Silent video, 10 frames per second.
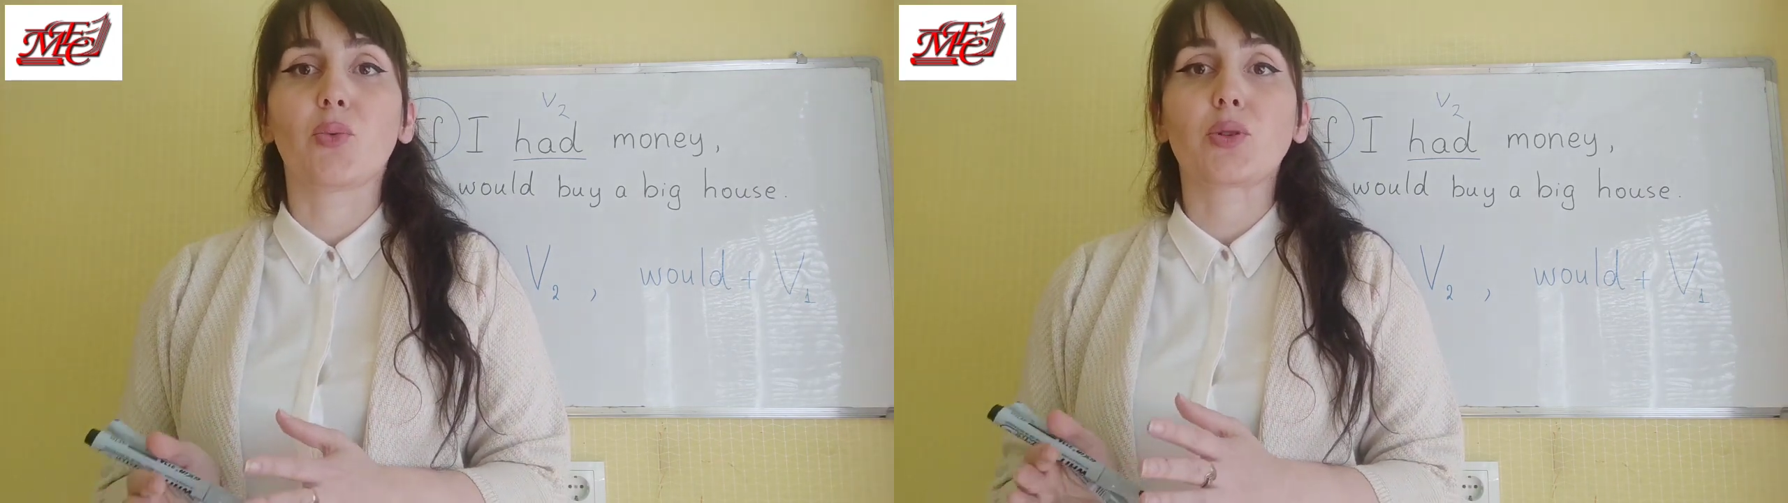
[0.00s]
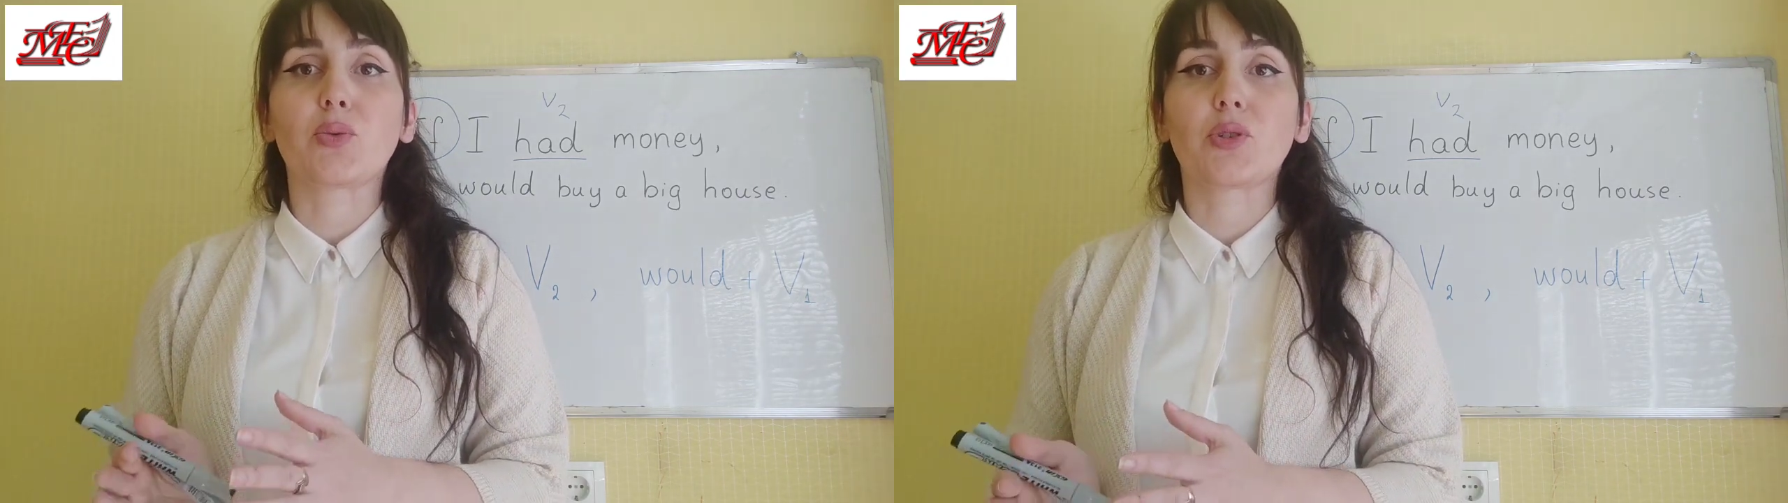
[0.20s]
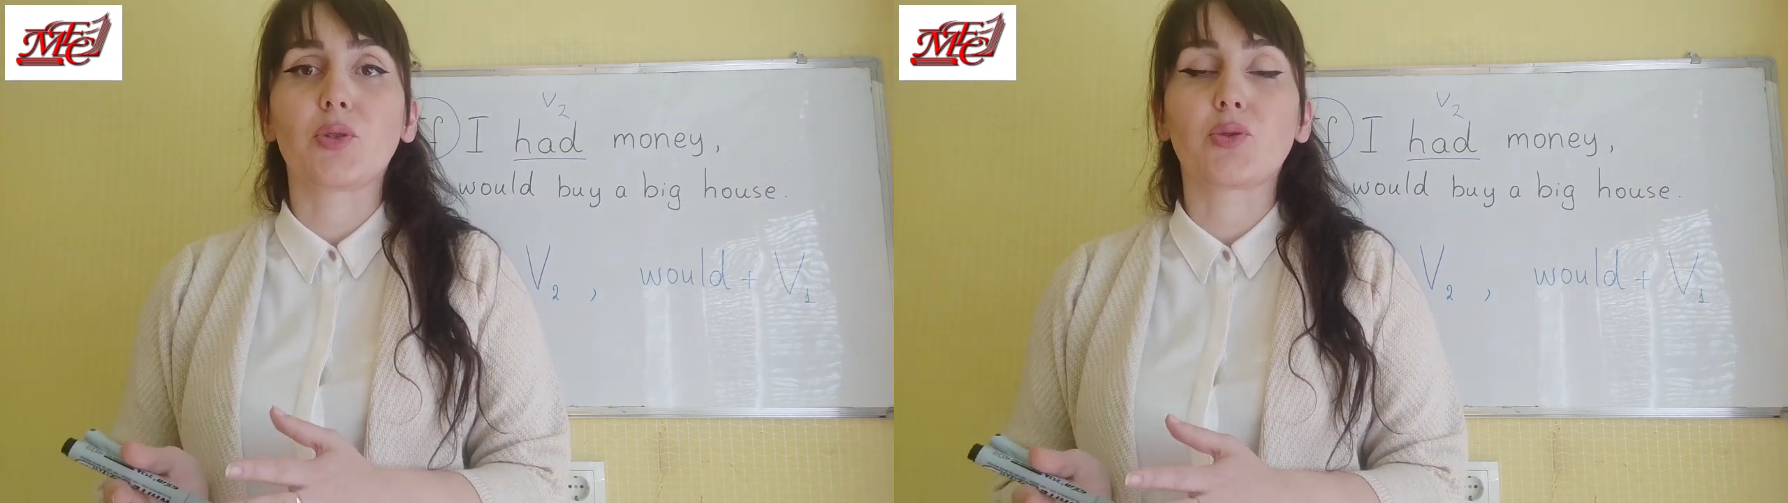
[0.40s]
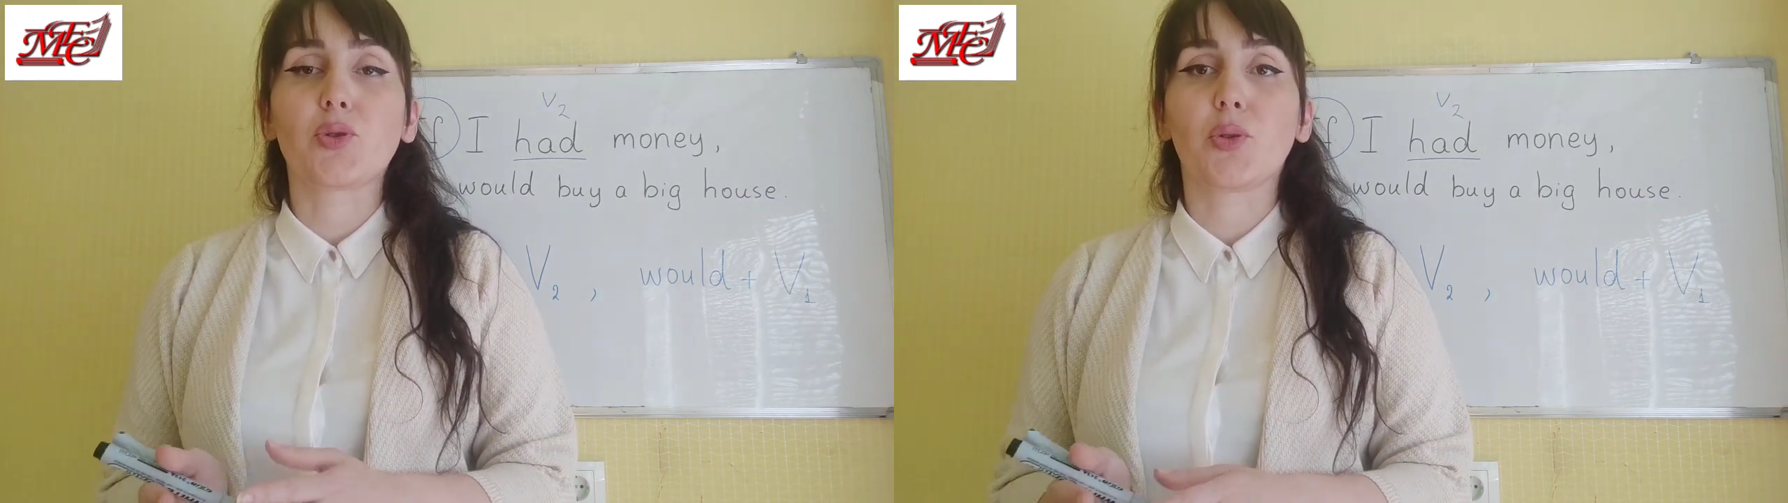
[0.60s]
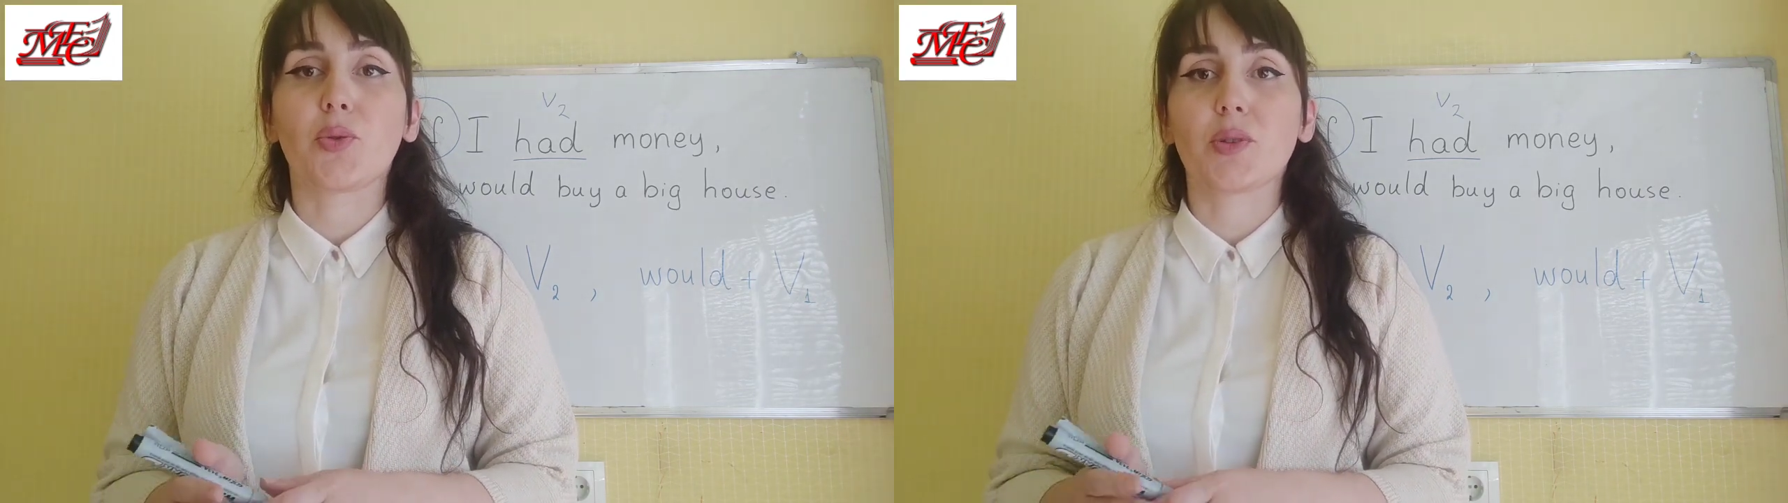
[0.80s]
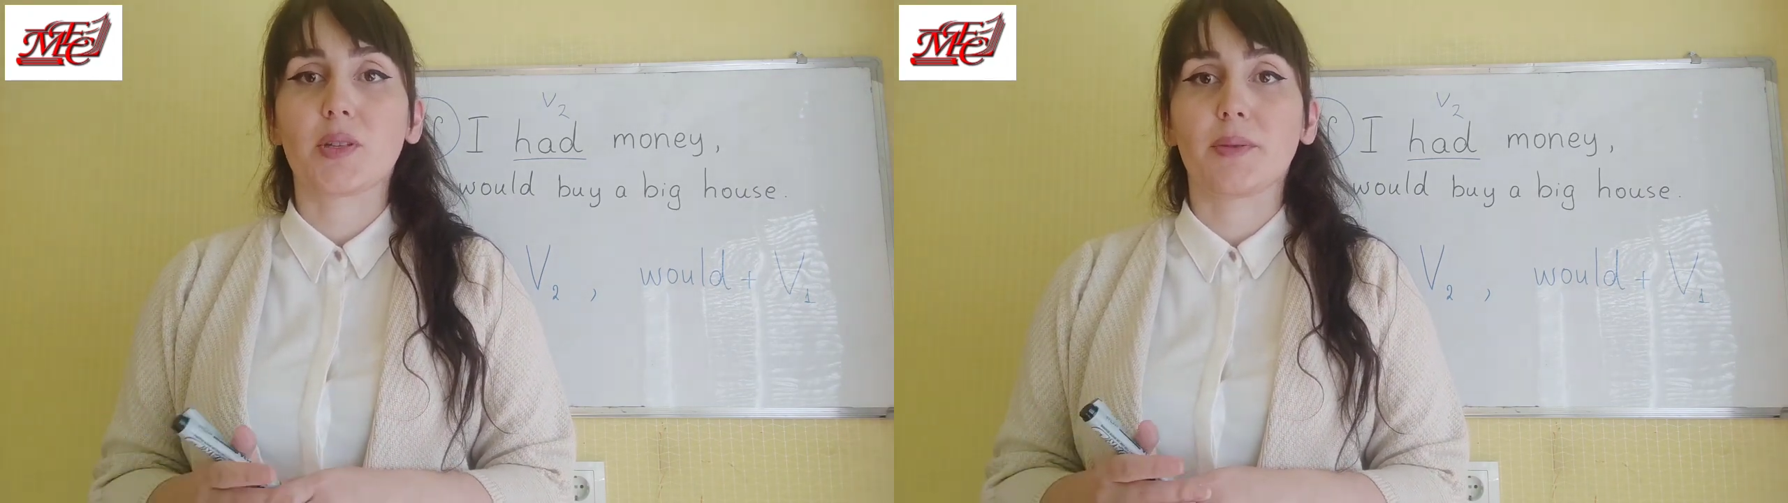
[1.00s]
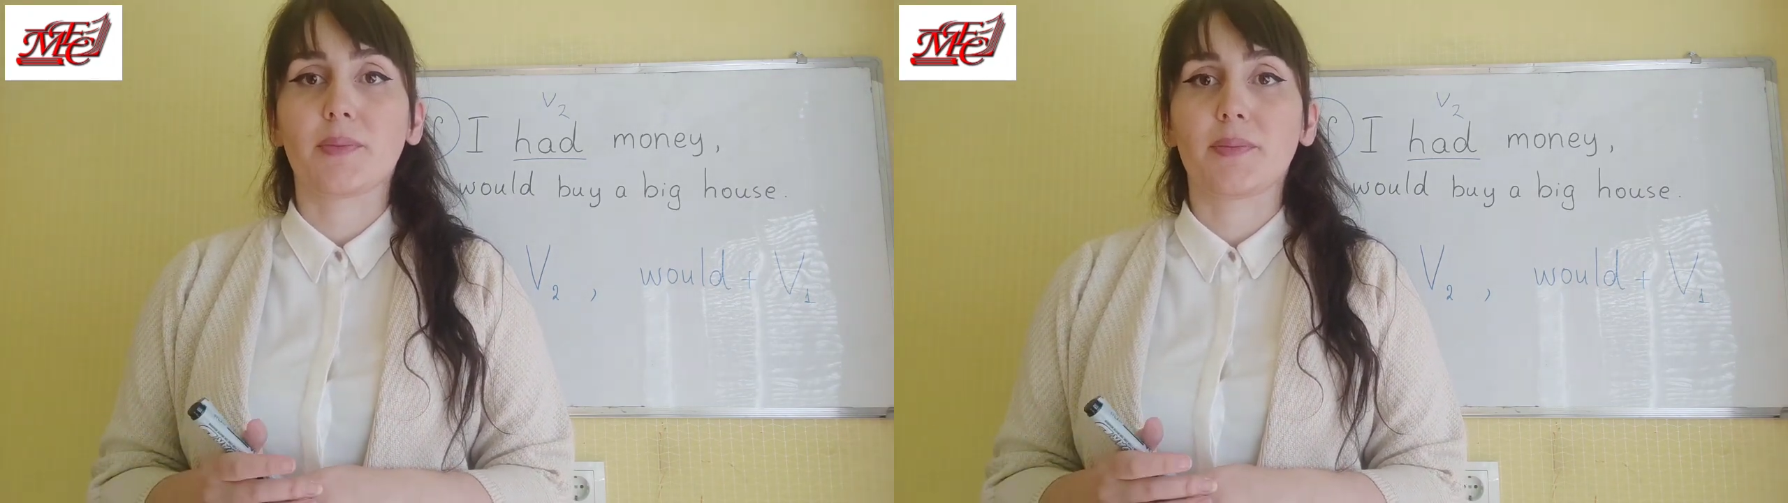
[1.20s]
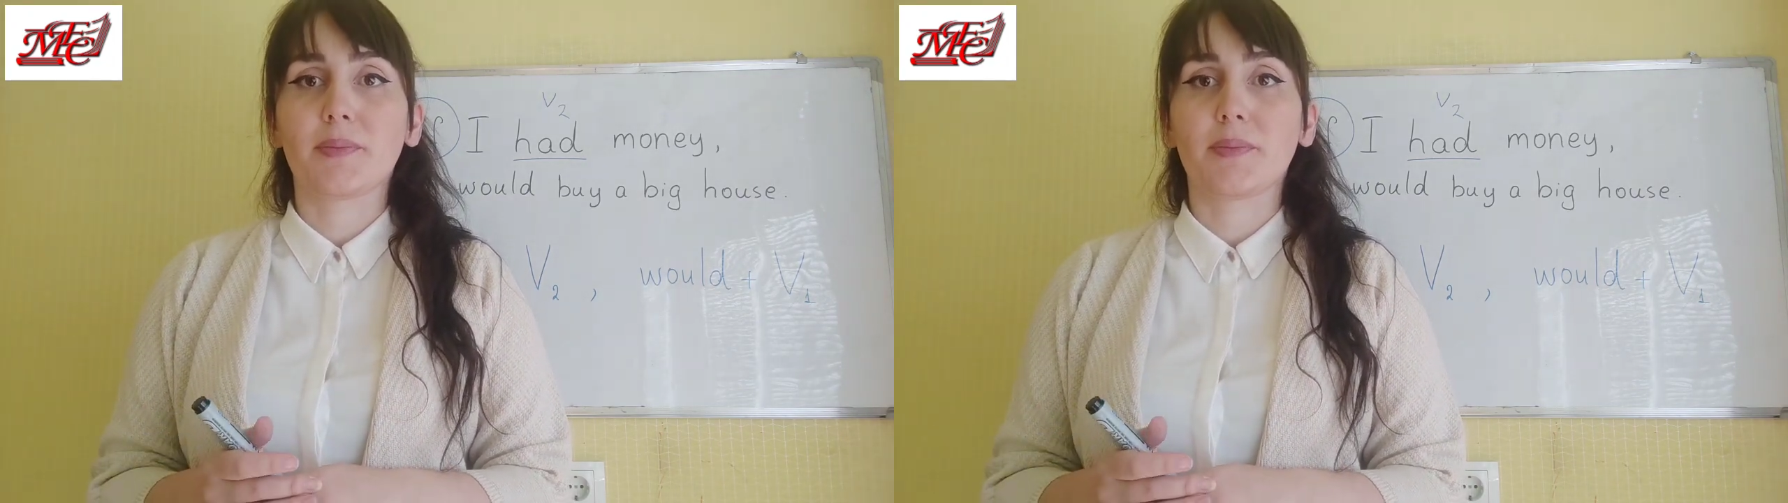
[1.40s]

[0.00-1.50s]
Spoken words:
what would you choose?